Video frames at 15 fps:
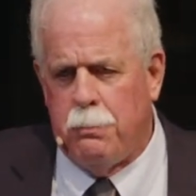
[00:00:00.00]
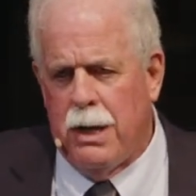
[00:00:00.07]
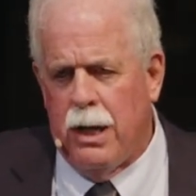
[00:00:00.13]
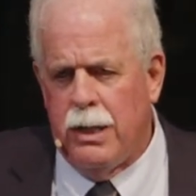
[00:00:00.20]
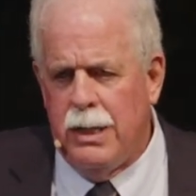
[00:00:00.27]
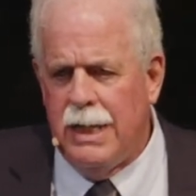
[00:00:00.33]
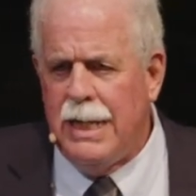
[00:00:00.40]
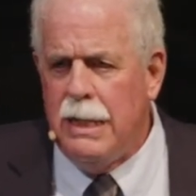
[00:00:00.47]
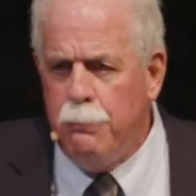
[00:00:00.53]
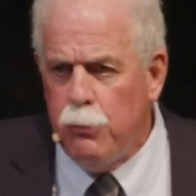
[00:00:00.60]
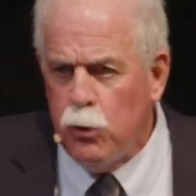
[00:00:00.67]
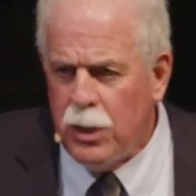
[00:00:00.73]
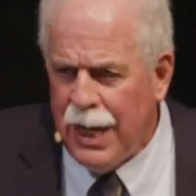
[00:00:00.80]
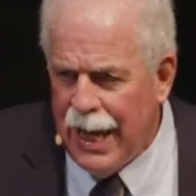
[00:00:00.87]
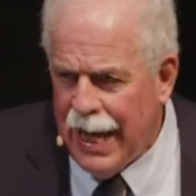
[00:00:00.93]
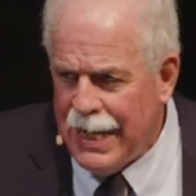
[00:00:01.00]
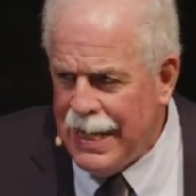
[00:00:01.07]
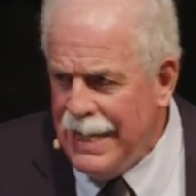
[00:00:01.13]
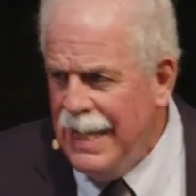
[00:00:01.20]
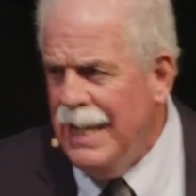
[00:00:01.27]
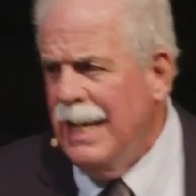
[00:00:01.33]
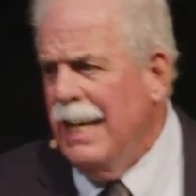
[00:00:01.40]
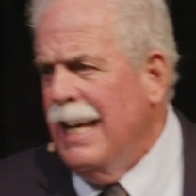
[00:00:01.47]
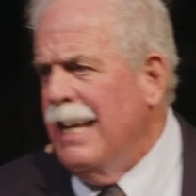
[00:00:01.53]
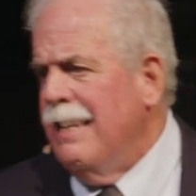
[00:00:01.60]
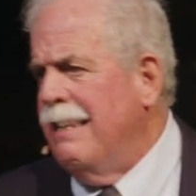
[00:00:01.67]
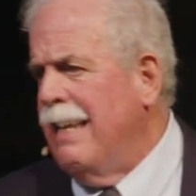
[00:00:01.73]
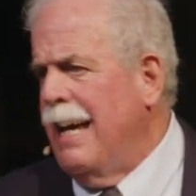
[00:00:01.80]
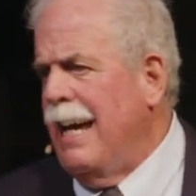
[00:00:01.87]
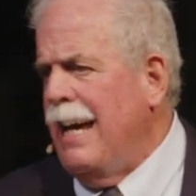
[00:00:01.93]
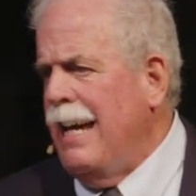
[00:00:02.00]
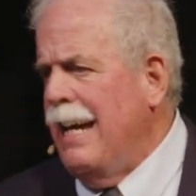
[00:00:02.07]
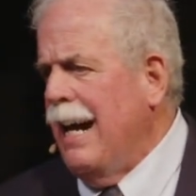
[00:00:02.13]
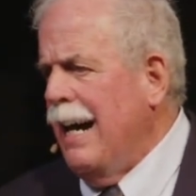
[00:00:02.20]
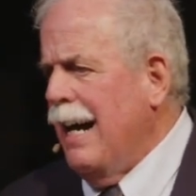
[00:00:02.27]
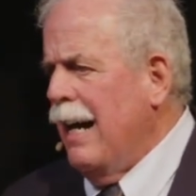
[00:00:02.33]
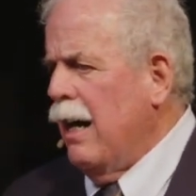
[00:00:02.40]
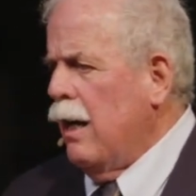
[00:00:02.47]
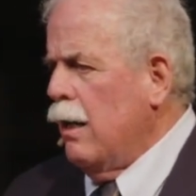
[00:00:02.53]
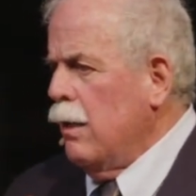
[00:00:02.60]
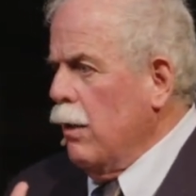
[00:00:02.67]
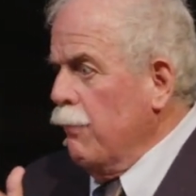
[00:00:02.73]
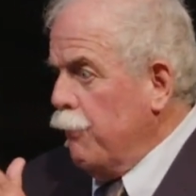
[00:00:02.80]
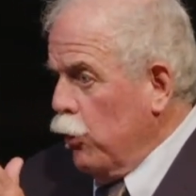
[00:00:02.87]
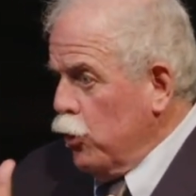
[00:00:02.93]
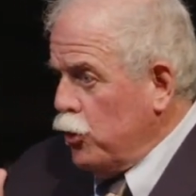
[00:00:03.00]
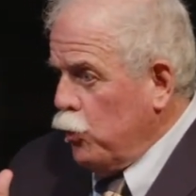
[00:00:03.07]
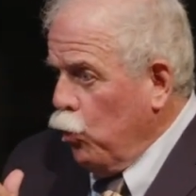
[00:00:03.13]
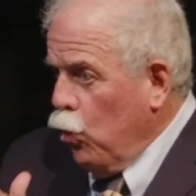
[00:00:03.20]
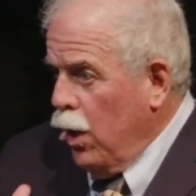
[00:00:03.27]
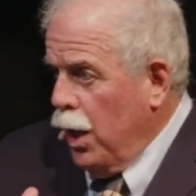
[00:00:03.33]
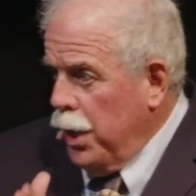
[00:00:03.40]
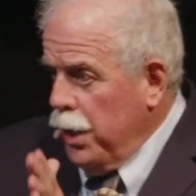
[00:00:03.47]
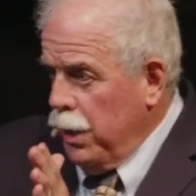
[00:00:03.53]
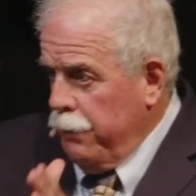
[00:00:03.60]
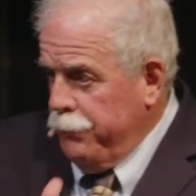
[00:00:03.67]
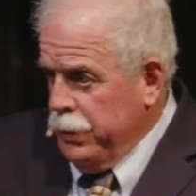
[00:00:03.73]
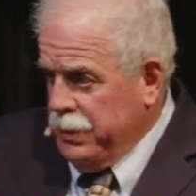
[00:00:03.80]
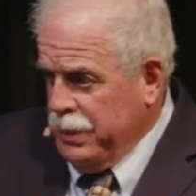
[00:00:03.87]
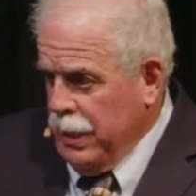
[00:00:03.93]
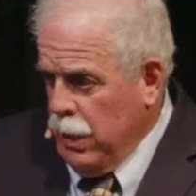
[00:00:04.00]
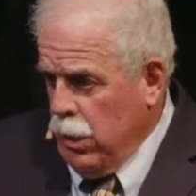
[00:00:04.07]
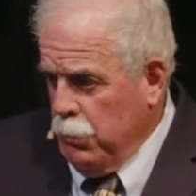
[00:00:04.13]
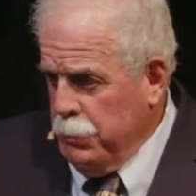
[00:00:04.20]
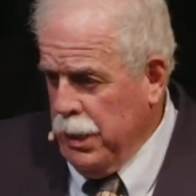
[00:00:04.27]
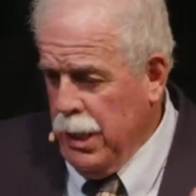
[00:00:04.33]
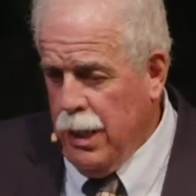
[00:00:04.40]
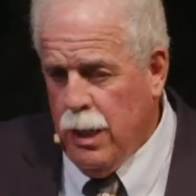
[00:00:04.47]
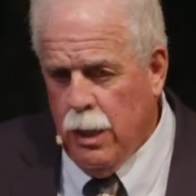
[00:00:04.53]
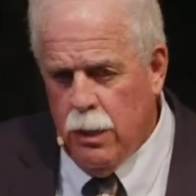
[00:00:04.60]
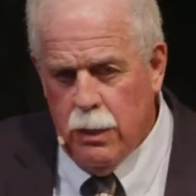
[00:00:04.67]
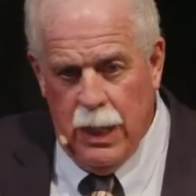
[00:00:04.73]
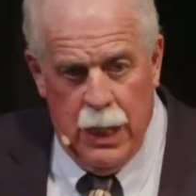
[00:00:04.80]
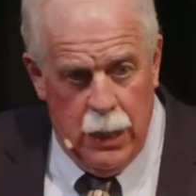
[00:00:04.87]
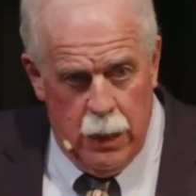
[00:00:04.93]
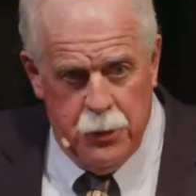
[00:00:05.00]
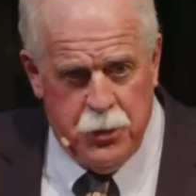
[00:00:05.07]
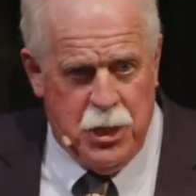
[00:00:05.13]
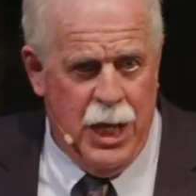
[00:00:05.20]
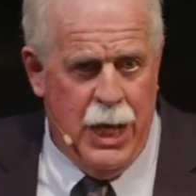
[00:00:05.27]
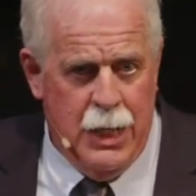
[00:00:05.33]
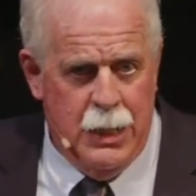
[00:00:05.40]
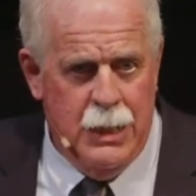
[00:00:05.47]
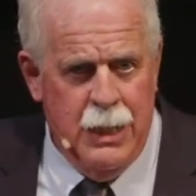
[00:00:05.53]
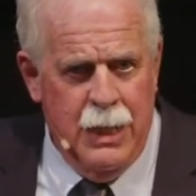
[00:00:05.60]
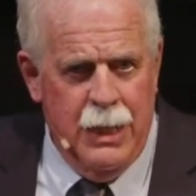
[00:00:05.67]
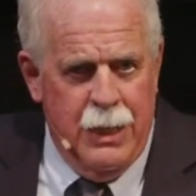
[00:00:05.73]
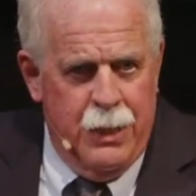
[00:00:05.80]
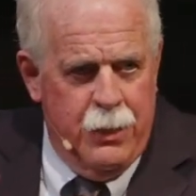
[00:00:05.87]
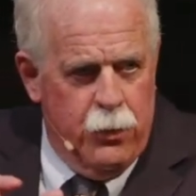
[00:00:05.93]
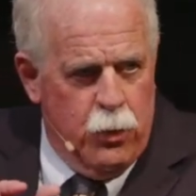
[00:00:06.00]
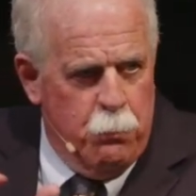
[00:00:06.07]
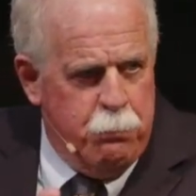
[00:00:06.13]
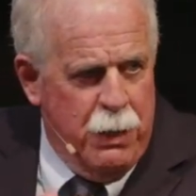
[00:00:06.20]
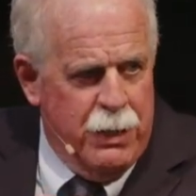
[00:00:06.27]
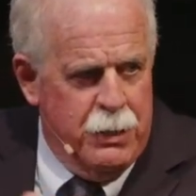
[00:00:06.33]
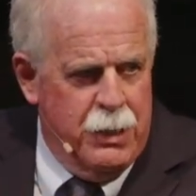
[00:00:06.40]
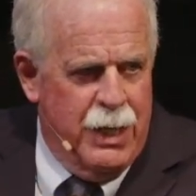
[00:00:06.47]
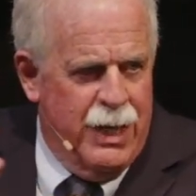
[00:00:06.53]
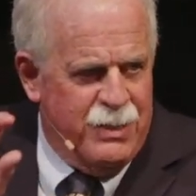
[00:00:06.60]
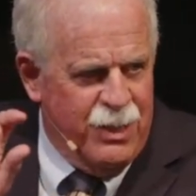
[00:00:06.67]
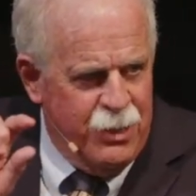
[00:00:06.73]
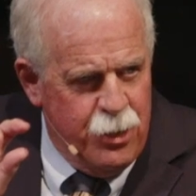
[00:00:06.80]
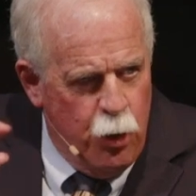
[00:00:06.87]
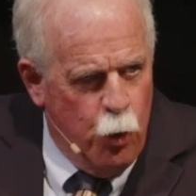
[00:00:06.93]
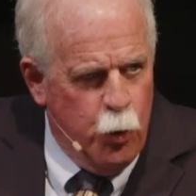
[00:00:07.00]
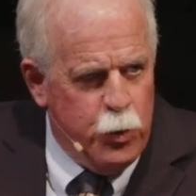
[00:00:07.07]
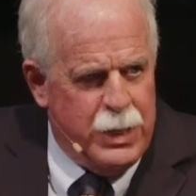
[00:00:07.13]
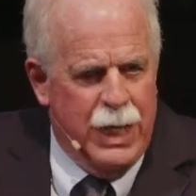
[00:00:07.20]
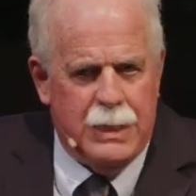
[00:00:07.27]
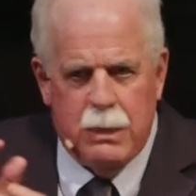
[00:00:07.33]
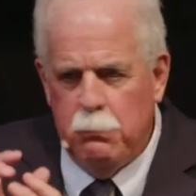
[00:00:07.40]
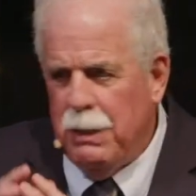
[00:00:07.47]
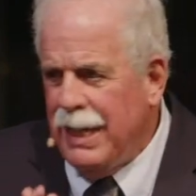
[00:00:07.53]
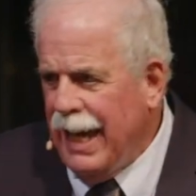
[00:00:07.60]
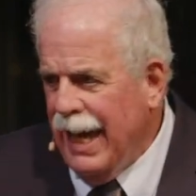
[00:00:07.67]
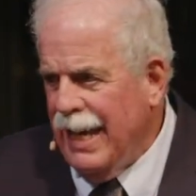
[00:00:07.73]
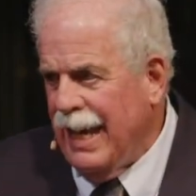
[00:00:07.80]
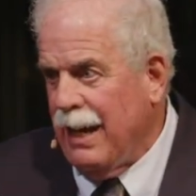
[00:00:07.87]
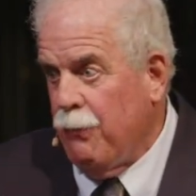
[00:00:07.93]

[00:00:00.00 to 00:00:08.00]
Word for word: Now, in the Hebrew canon, they are verse 1 of the psalm. In our English canon, they're appended as a note at the beginning.